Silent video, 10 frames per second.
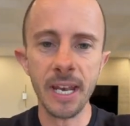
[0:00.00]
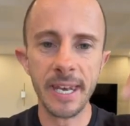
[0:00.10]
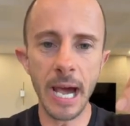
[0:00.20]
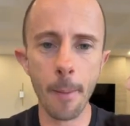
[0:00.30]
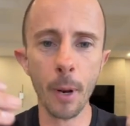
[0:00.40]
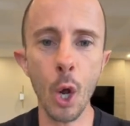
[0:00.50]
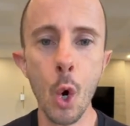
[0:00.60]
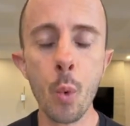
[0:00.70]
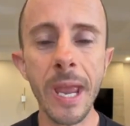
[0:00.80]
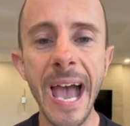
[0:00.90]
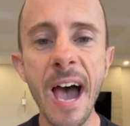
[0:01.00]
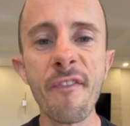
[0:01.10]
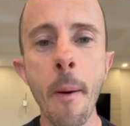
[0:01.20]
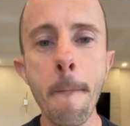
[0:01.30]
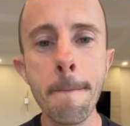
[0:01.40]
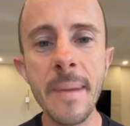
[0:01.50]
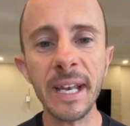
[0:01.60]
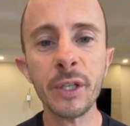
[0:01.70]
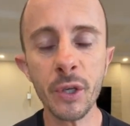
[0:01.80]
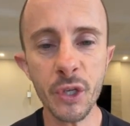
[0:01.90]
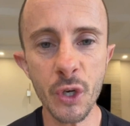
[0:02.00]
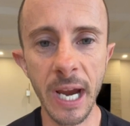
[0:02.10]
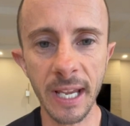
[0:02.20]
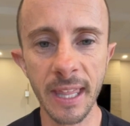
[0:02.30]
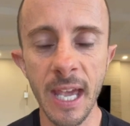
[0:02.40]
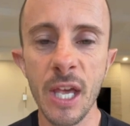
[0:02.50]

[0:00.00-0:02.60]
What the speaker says: Down below, we have mental strength.